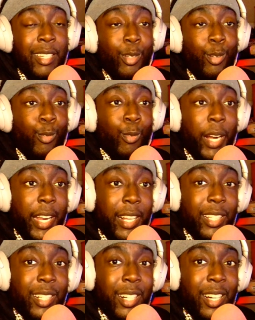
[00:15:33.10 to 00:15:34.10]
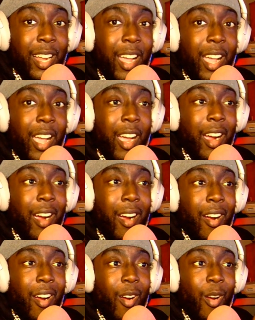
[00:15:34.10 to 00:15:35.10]
regular
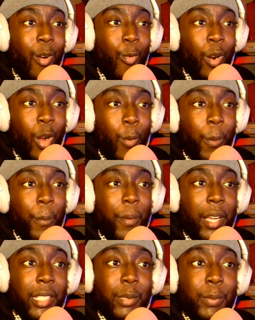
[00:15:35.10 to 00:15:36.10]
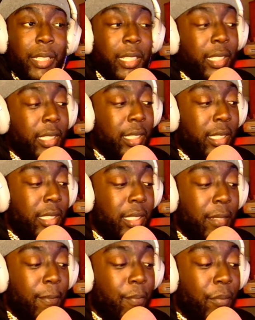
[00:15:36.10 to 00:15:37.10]
were open box because
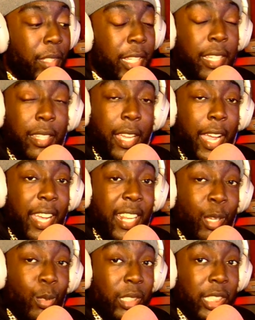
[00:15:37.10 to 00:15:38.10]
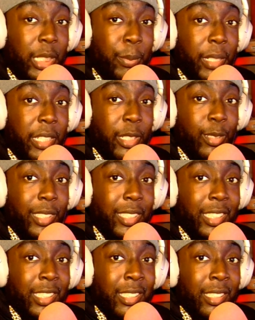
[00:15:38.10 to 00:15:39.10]
either A, they were display
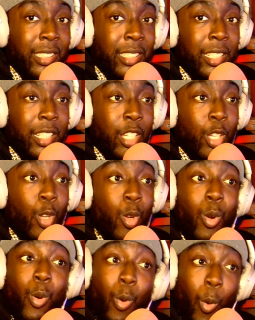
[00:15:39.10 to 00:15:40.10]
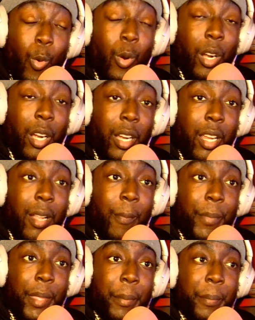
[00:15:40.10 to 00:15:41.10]
units or
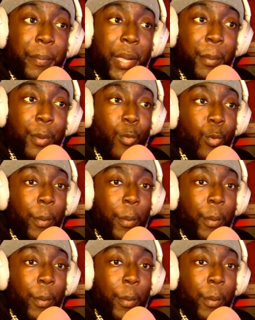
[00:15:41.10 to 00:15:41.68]
people will